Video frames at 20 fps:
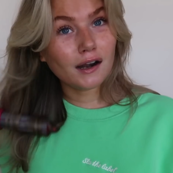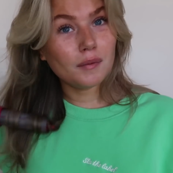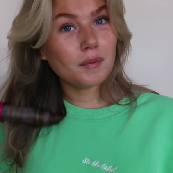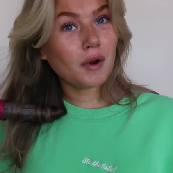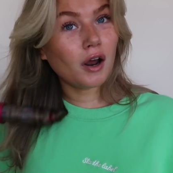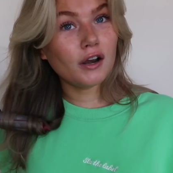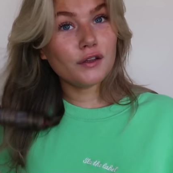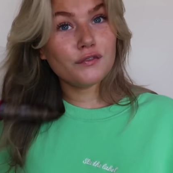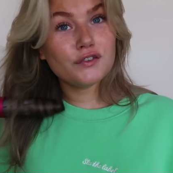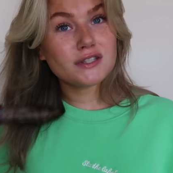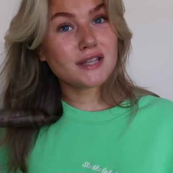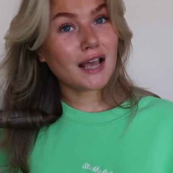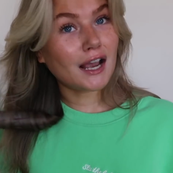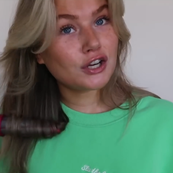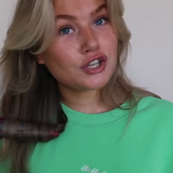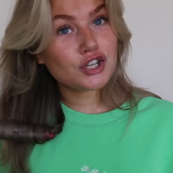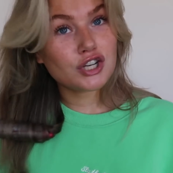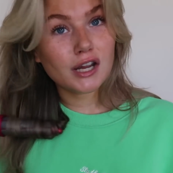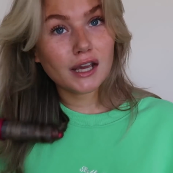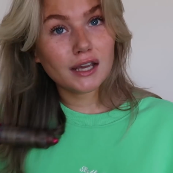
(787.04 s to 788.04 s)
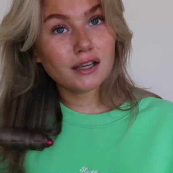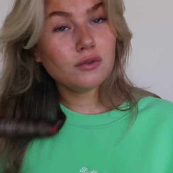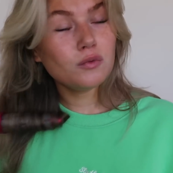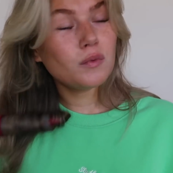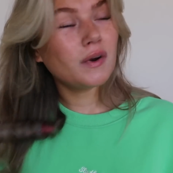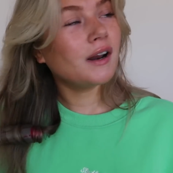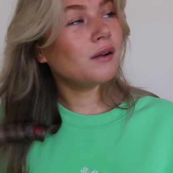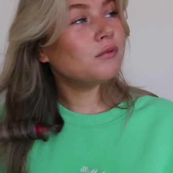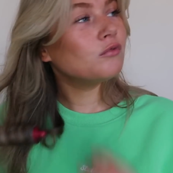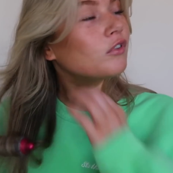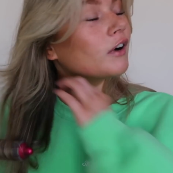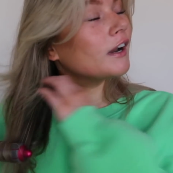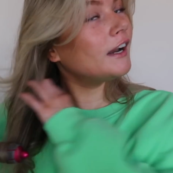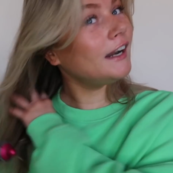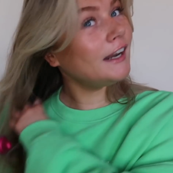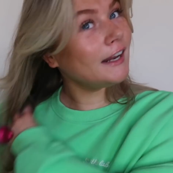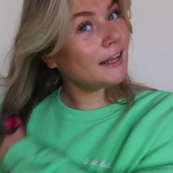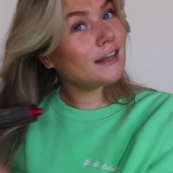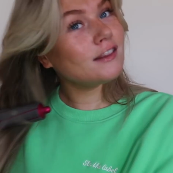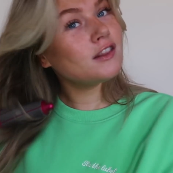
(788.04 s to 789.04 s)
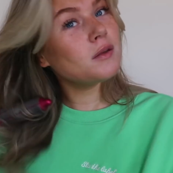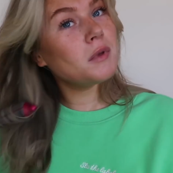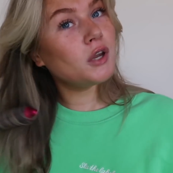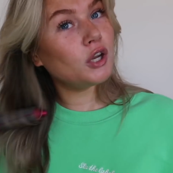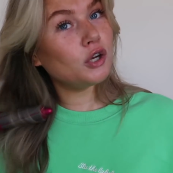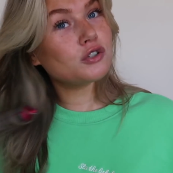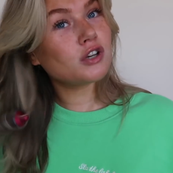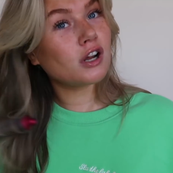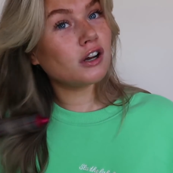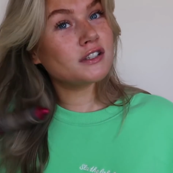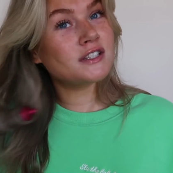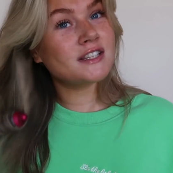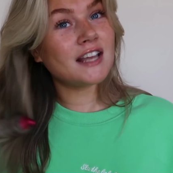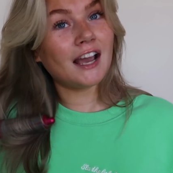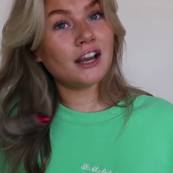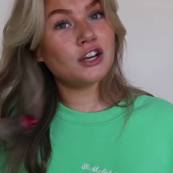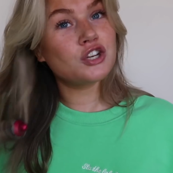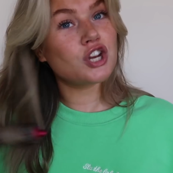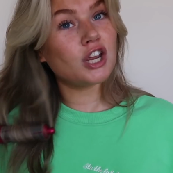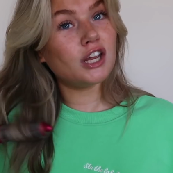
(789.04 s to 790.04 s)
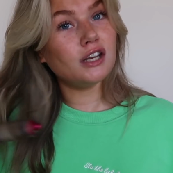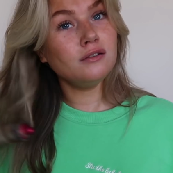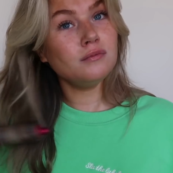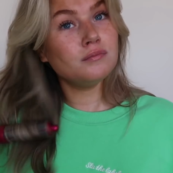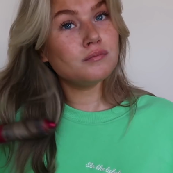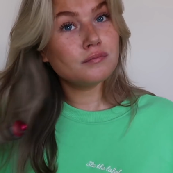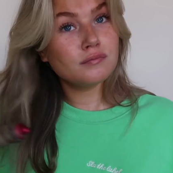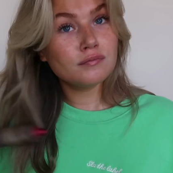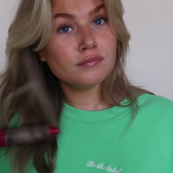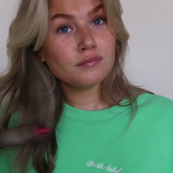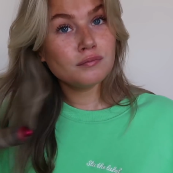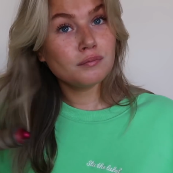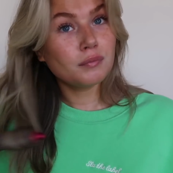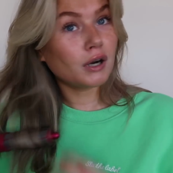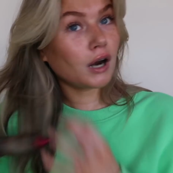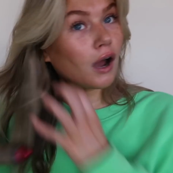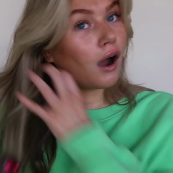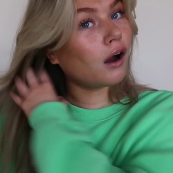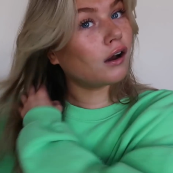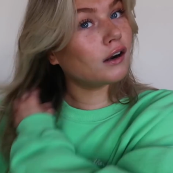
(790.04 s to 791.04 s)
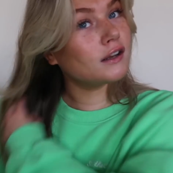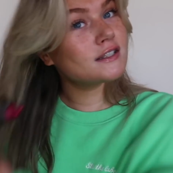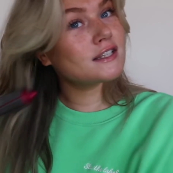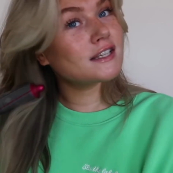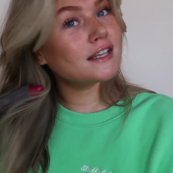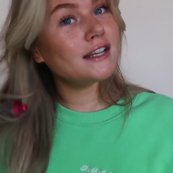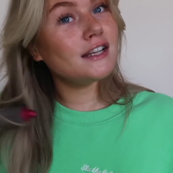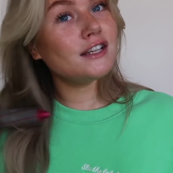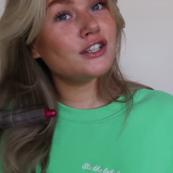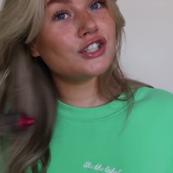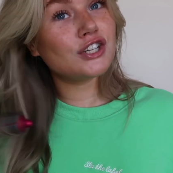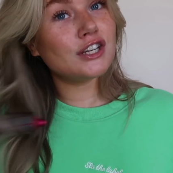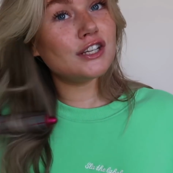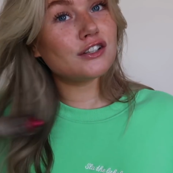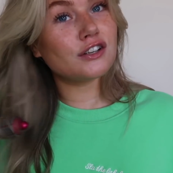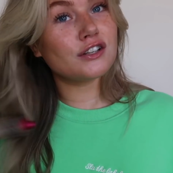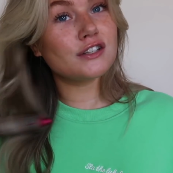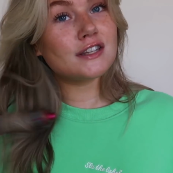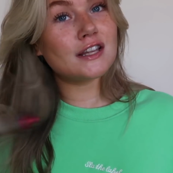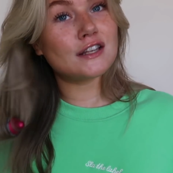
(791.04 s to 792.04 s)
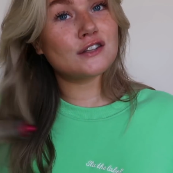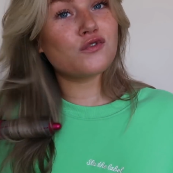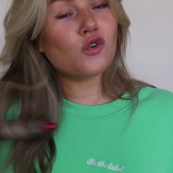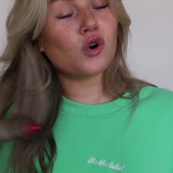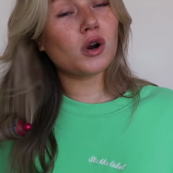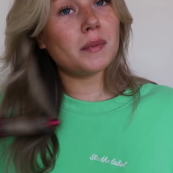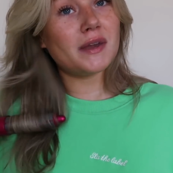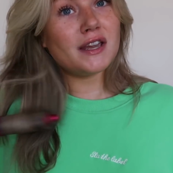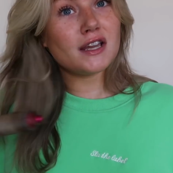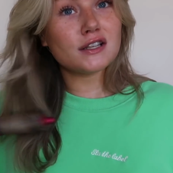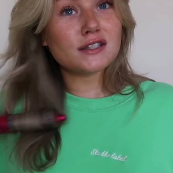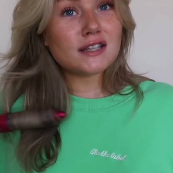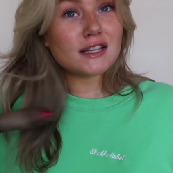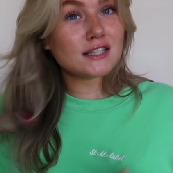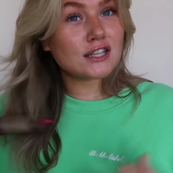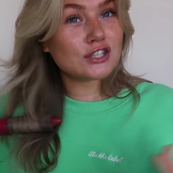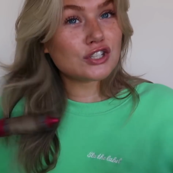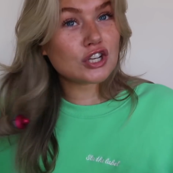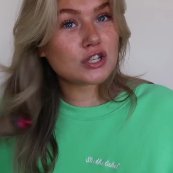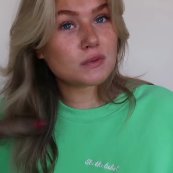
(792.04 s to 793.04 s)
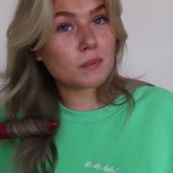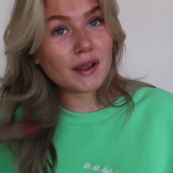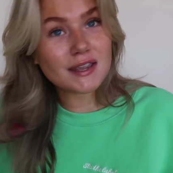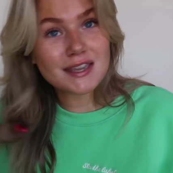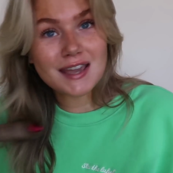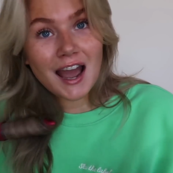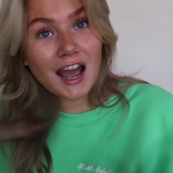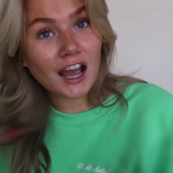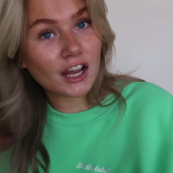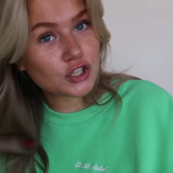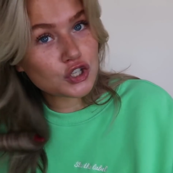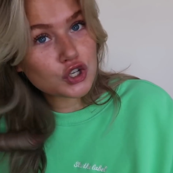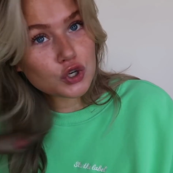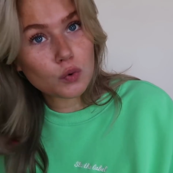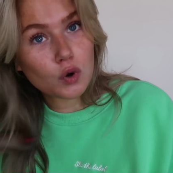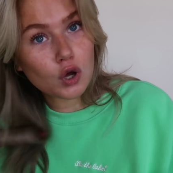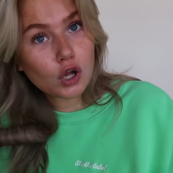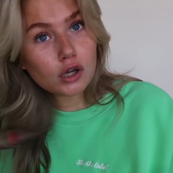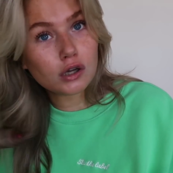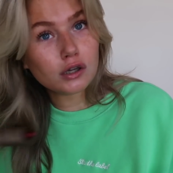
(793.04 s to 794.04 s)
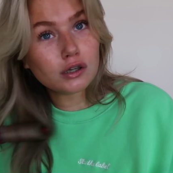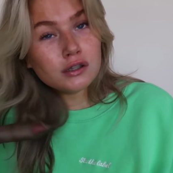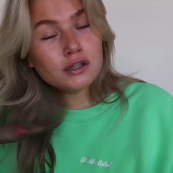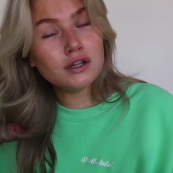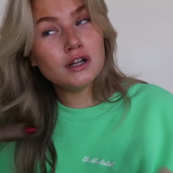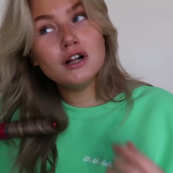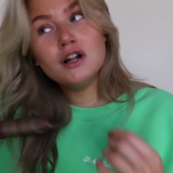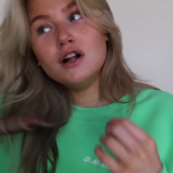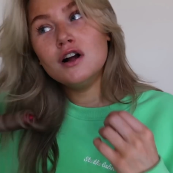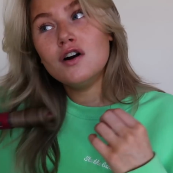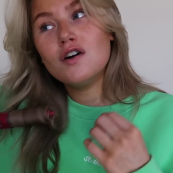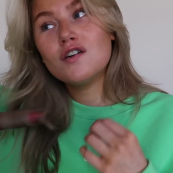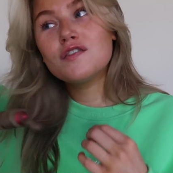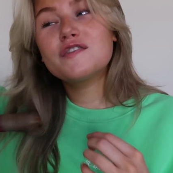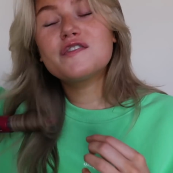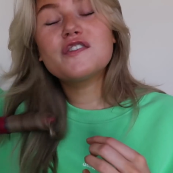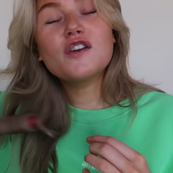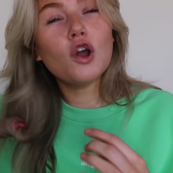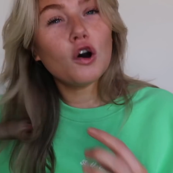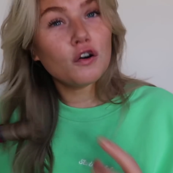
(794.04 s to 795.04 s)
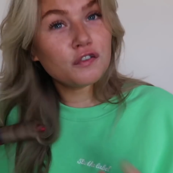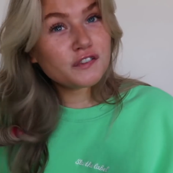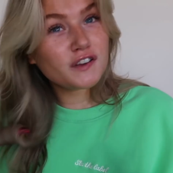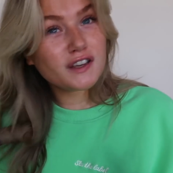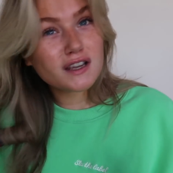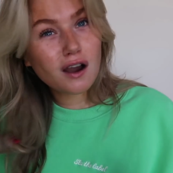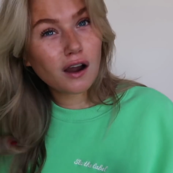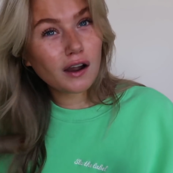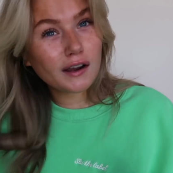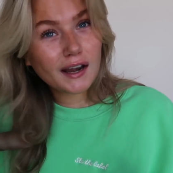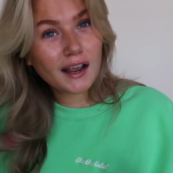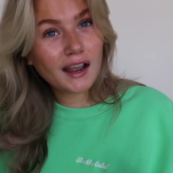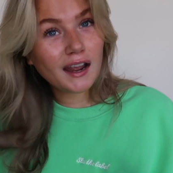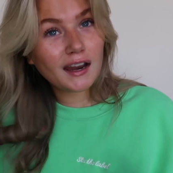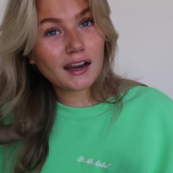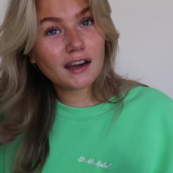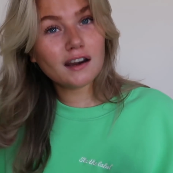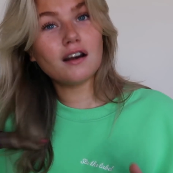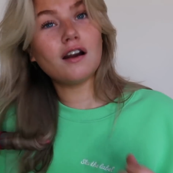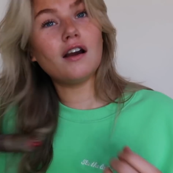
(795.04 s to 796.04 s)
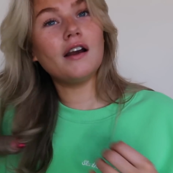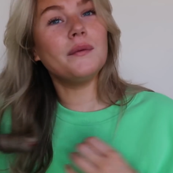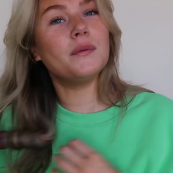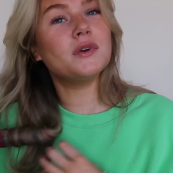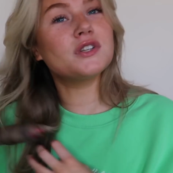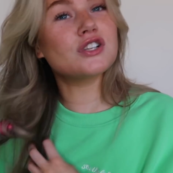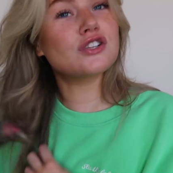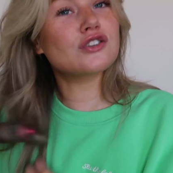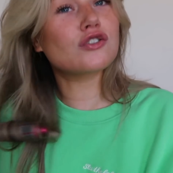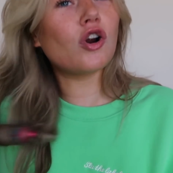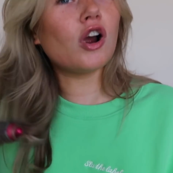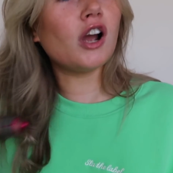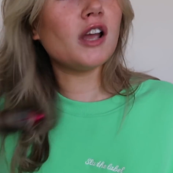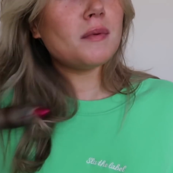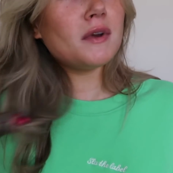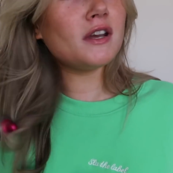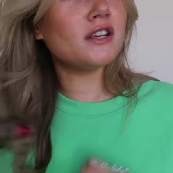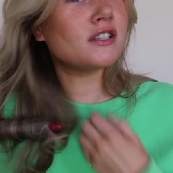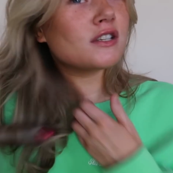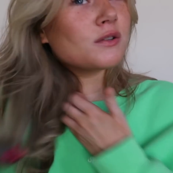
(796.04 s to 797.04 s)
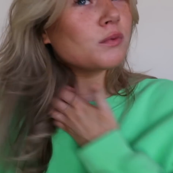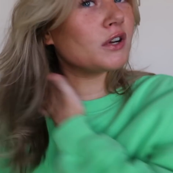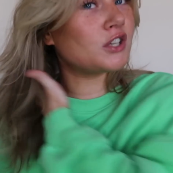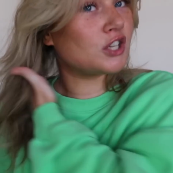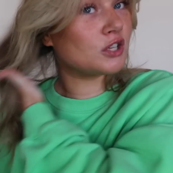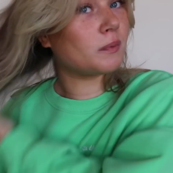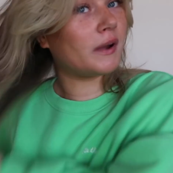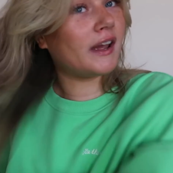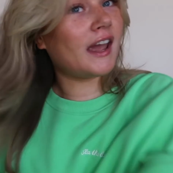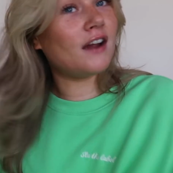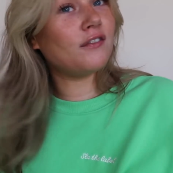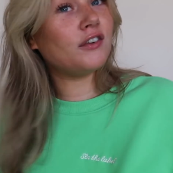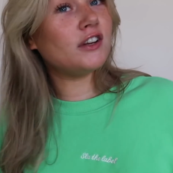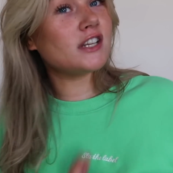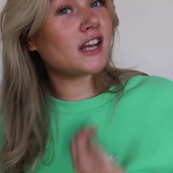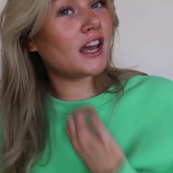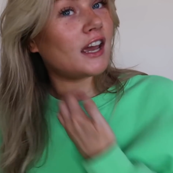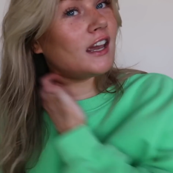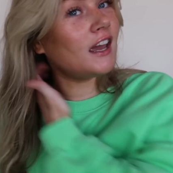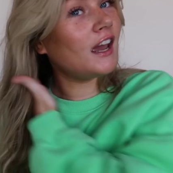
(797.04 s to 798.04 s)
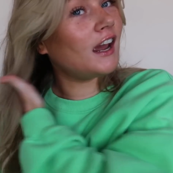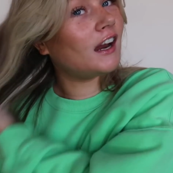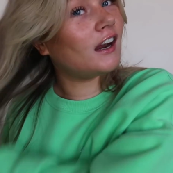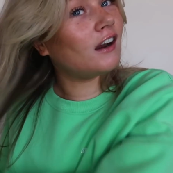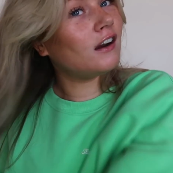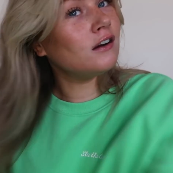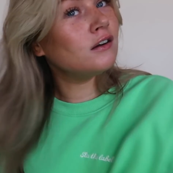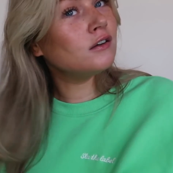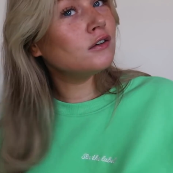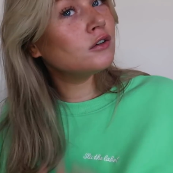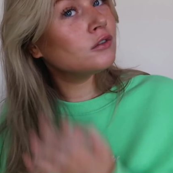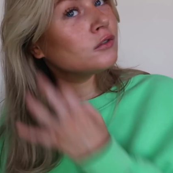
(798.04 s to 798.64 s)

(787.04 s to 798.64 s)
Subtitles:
I'm not even sectioning. When I'm really in the mood, I'll section. But honestly, she does this for me because this is just my casual, fluffy kind of hair, I would describe it, which is my everyday hair.